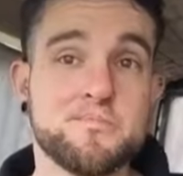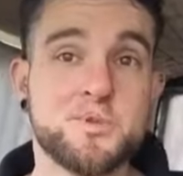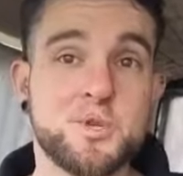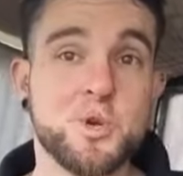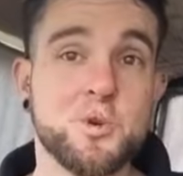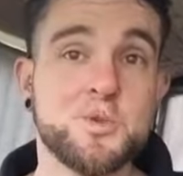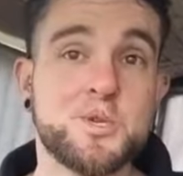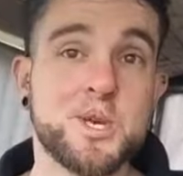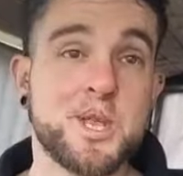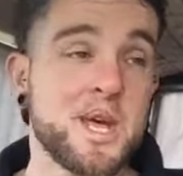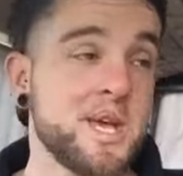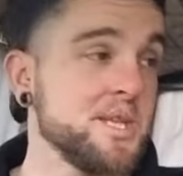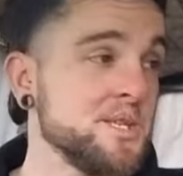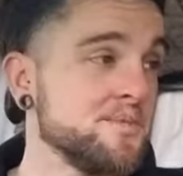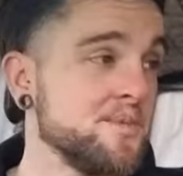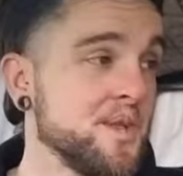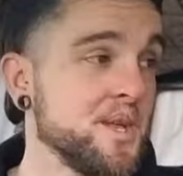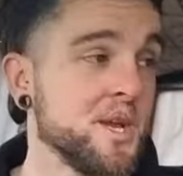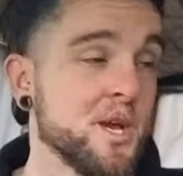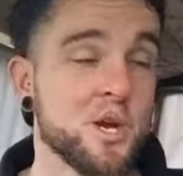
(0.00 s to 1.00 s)
do today's
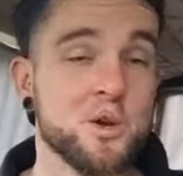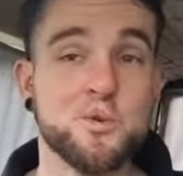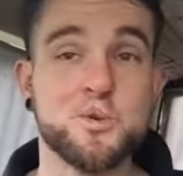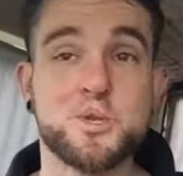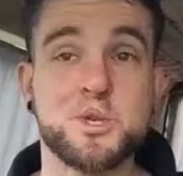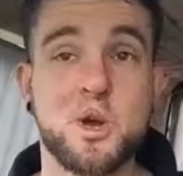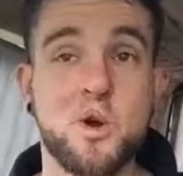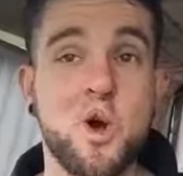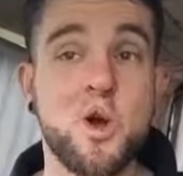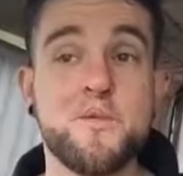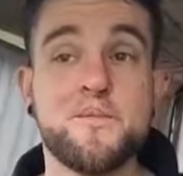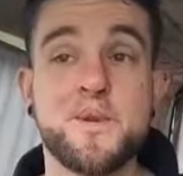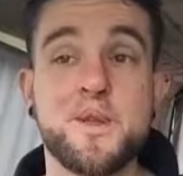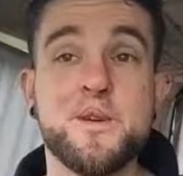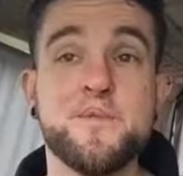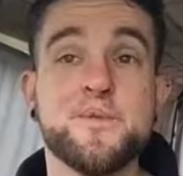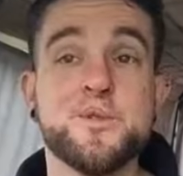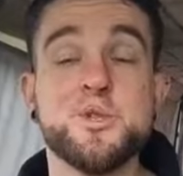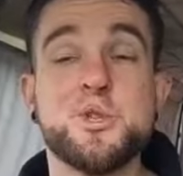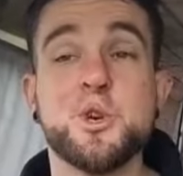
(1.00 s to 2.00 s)
video. So
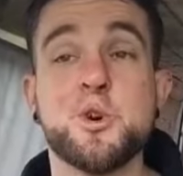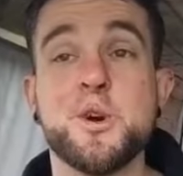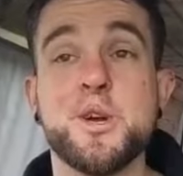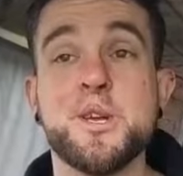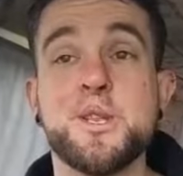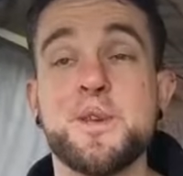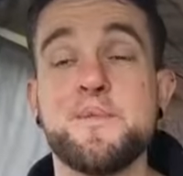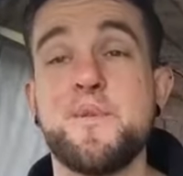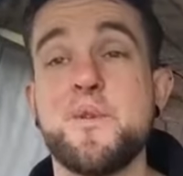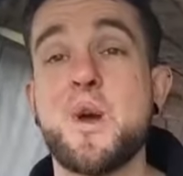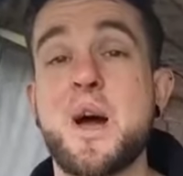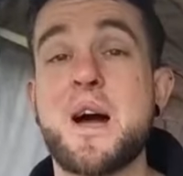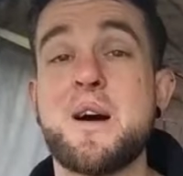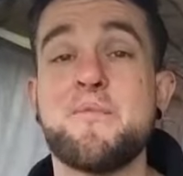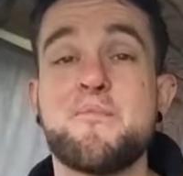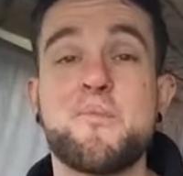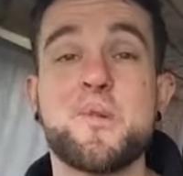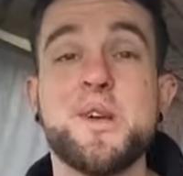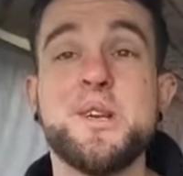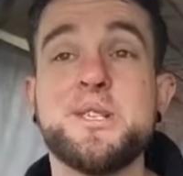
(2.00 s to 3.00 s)
hopefully you've enjoyed. If you
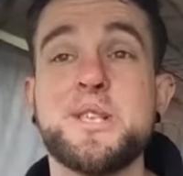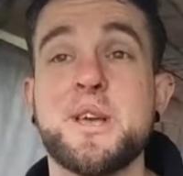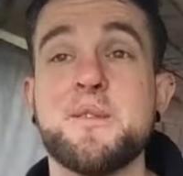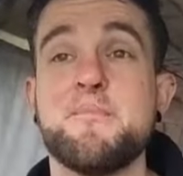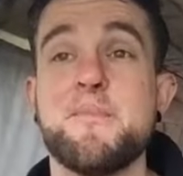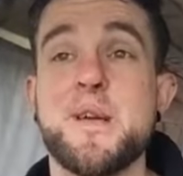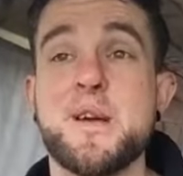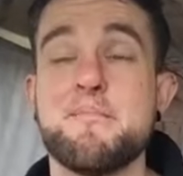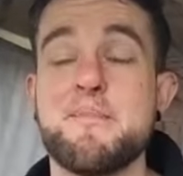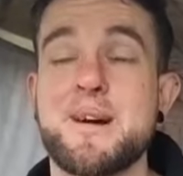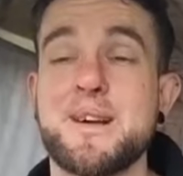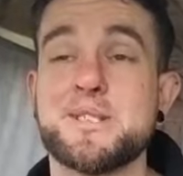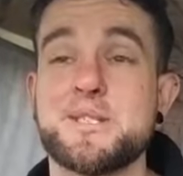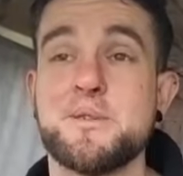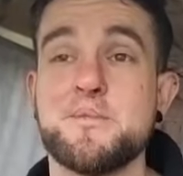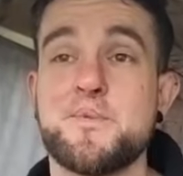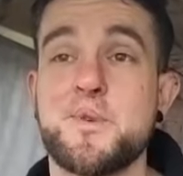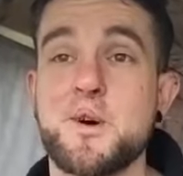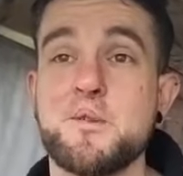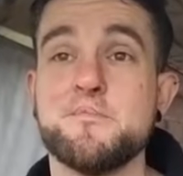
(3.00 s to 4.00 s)
have, please give me a
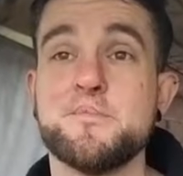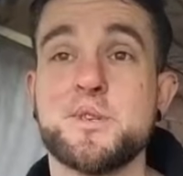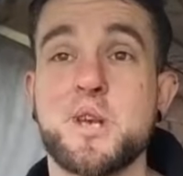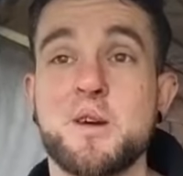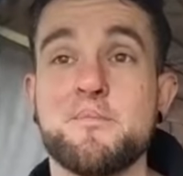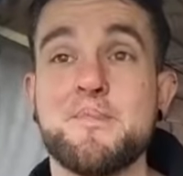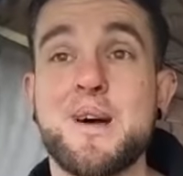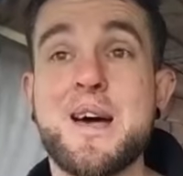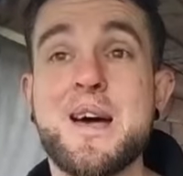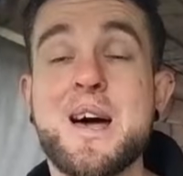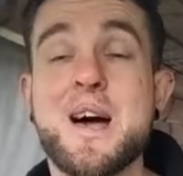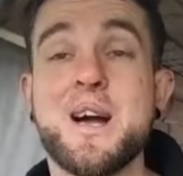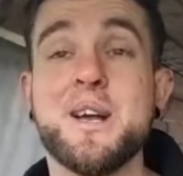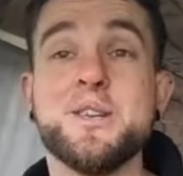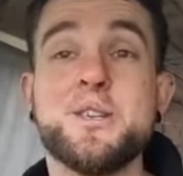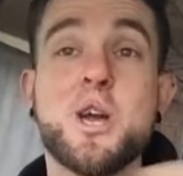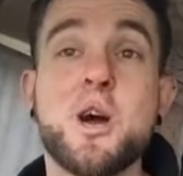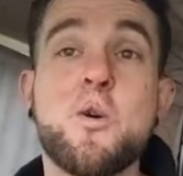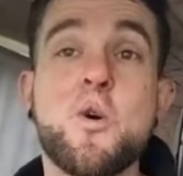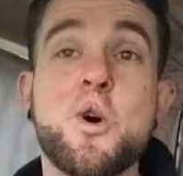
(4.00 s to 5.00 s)
massive thumbs up
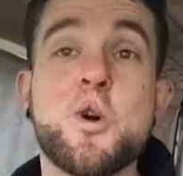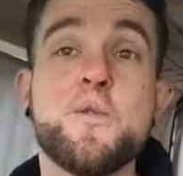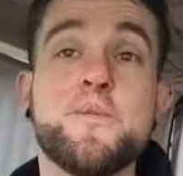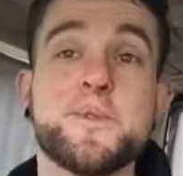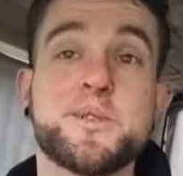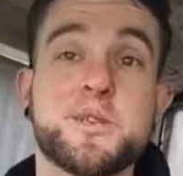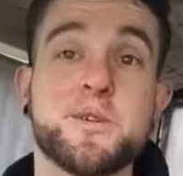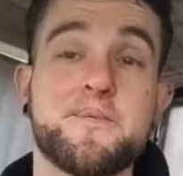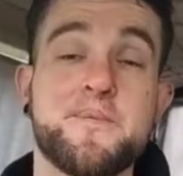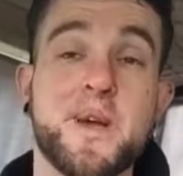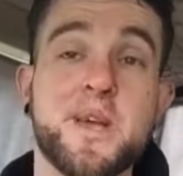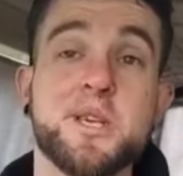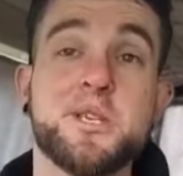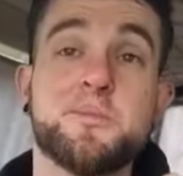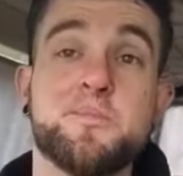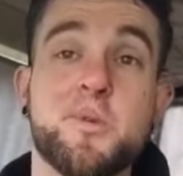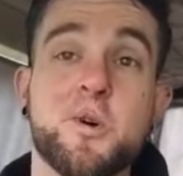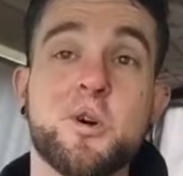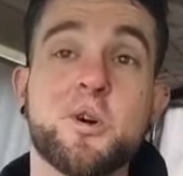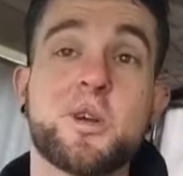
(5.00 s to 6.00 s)
and go over to
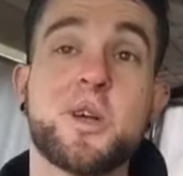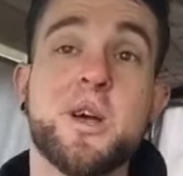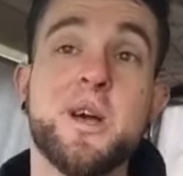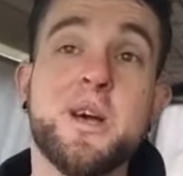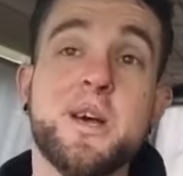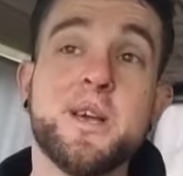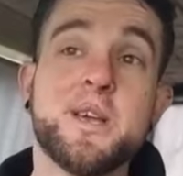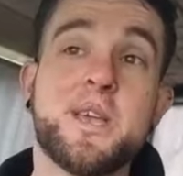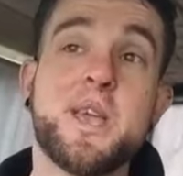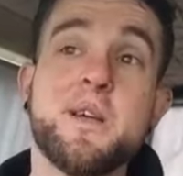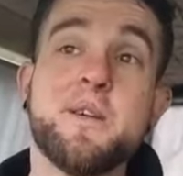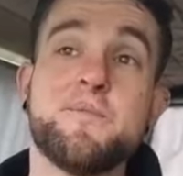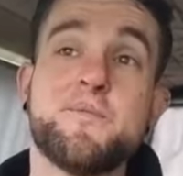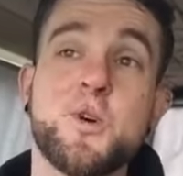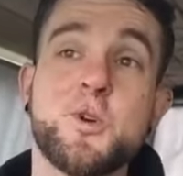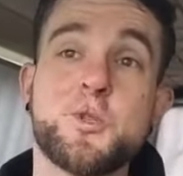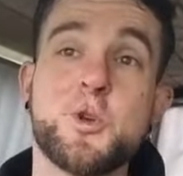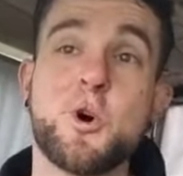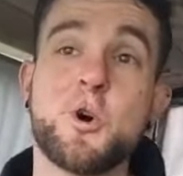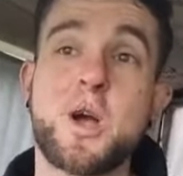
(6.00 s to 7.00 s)
Facebook. Give
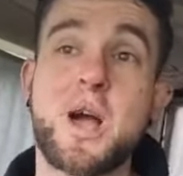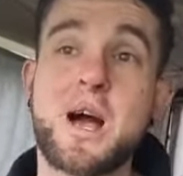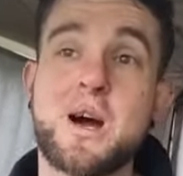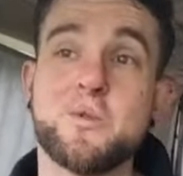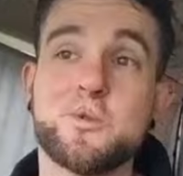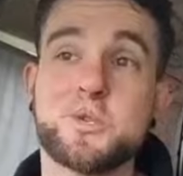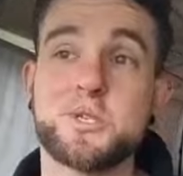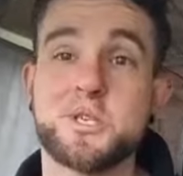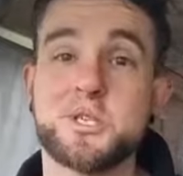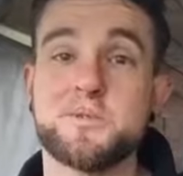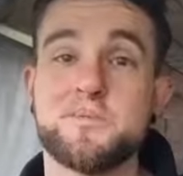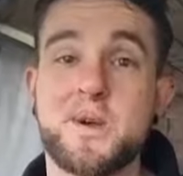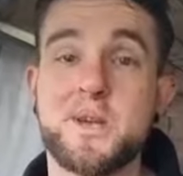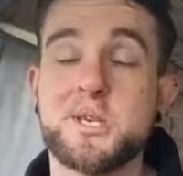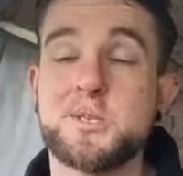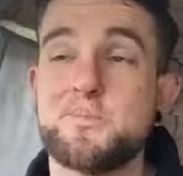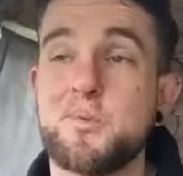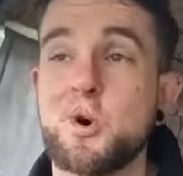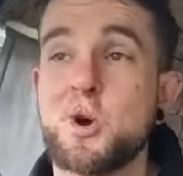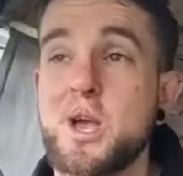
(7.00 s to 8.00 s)
the Doghouses
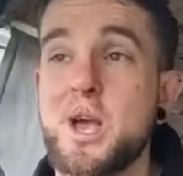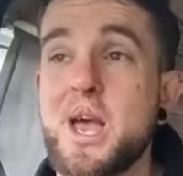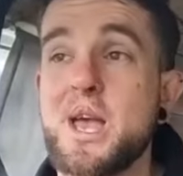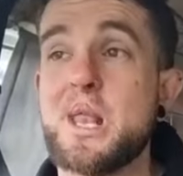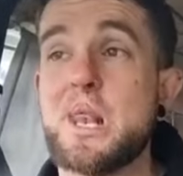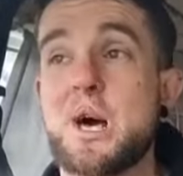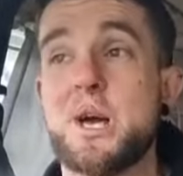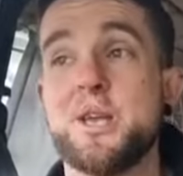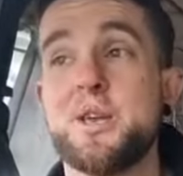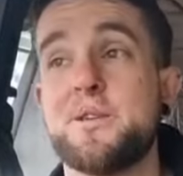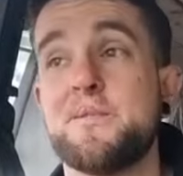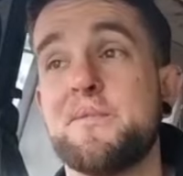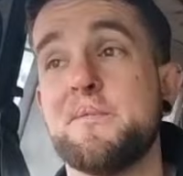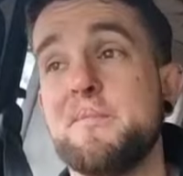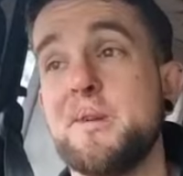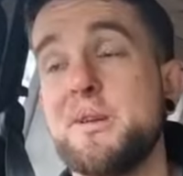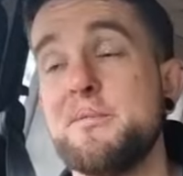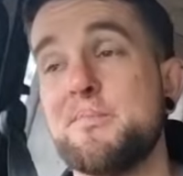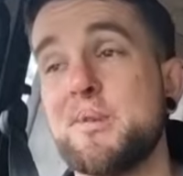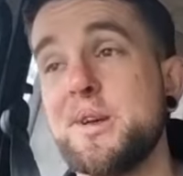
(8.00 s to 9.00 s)
Facebook a like for
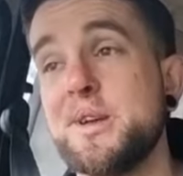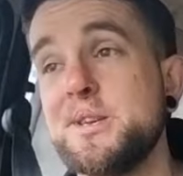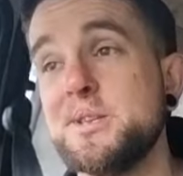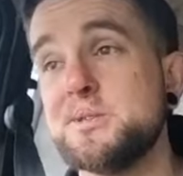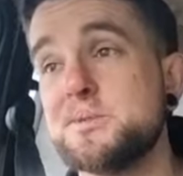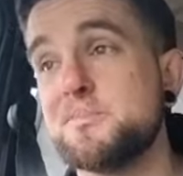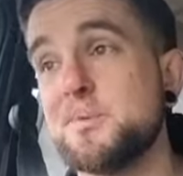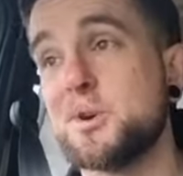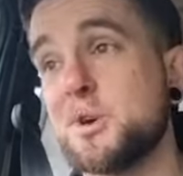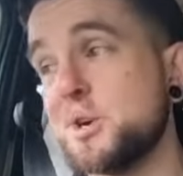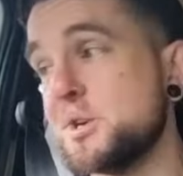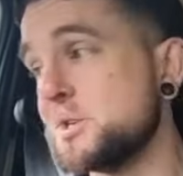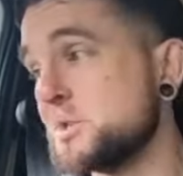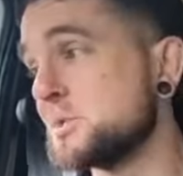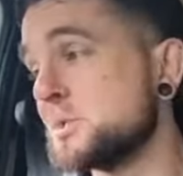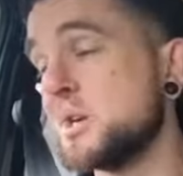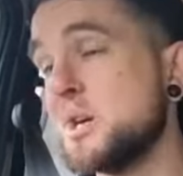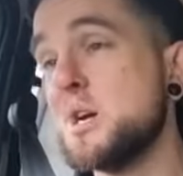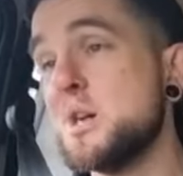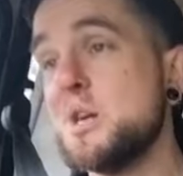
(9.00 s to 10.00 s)
me, please,
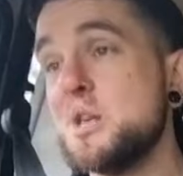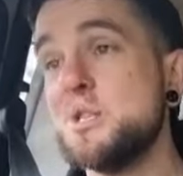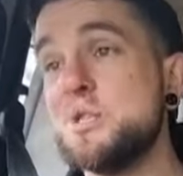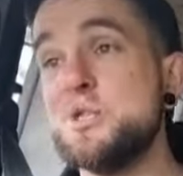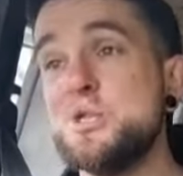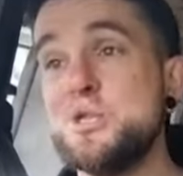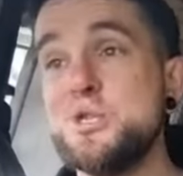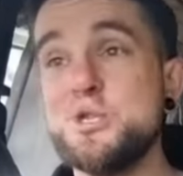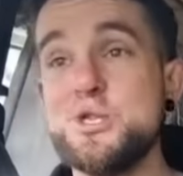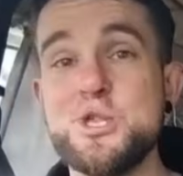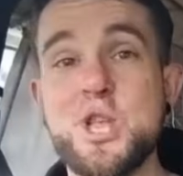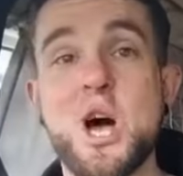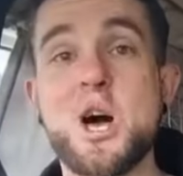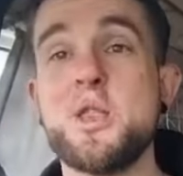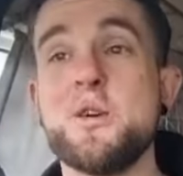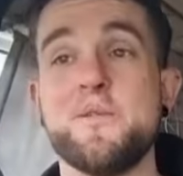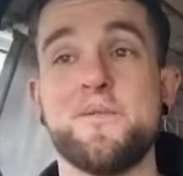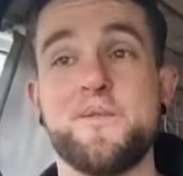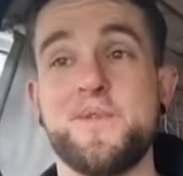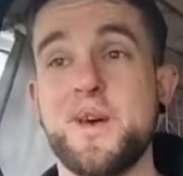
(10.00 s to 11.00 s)
because
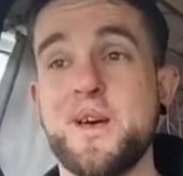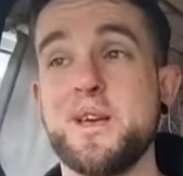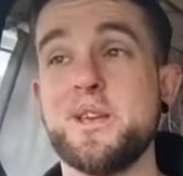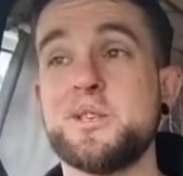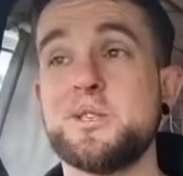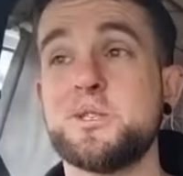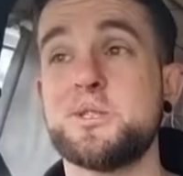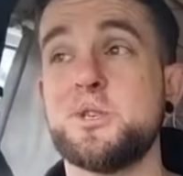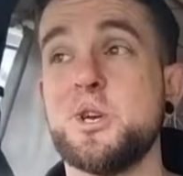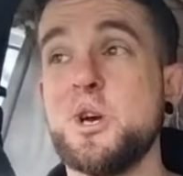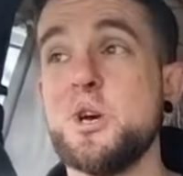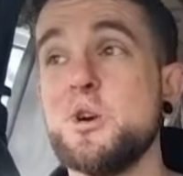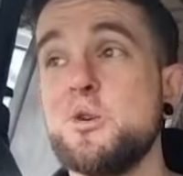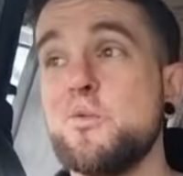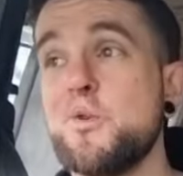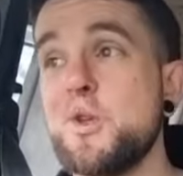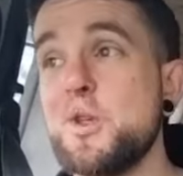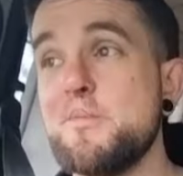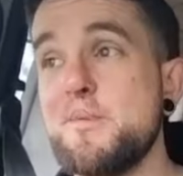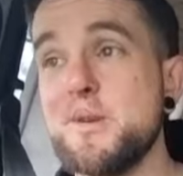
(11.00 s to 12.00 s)
none of this
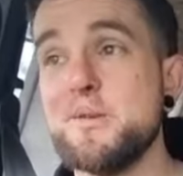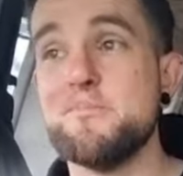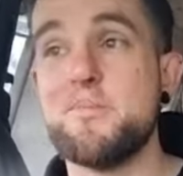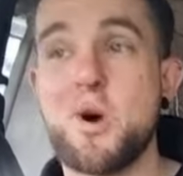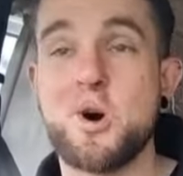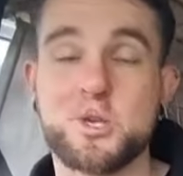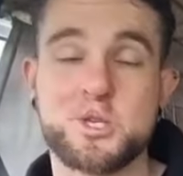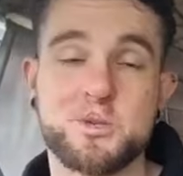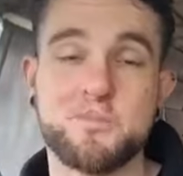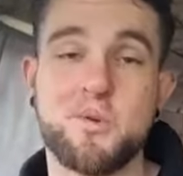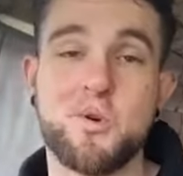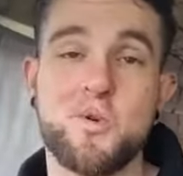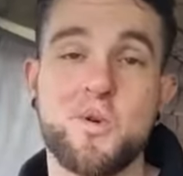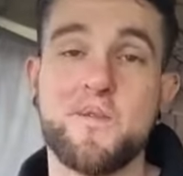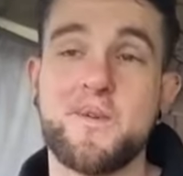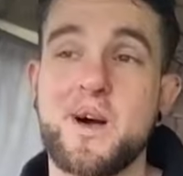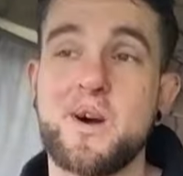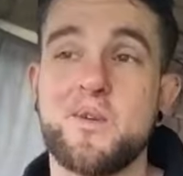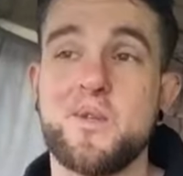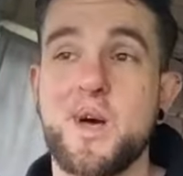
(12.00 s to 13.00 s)
would have been possible
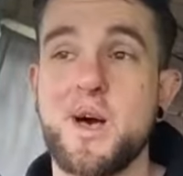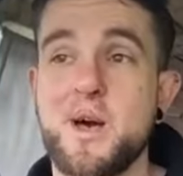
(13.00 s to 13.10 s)
without